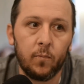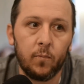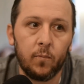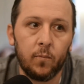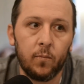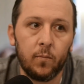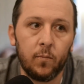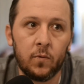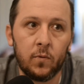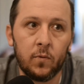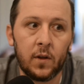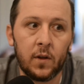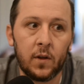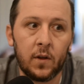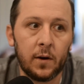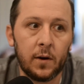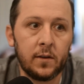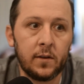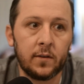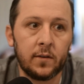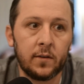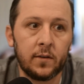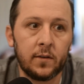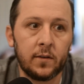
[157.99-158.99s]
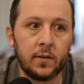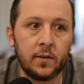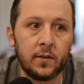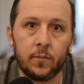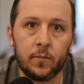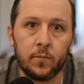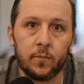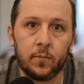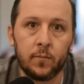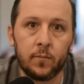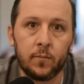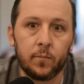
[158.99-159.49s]
there is a
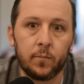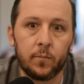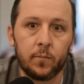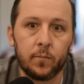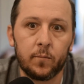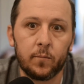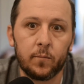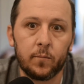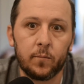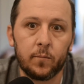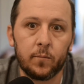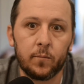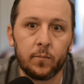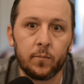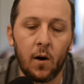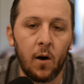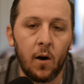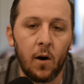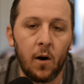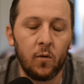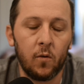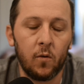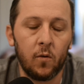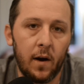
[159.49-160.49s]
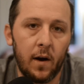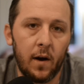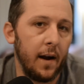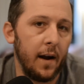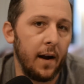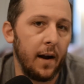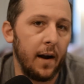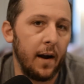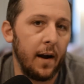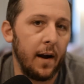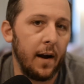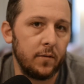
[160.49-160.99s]

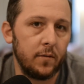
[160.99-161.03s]
hardwired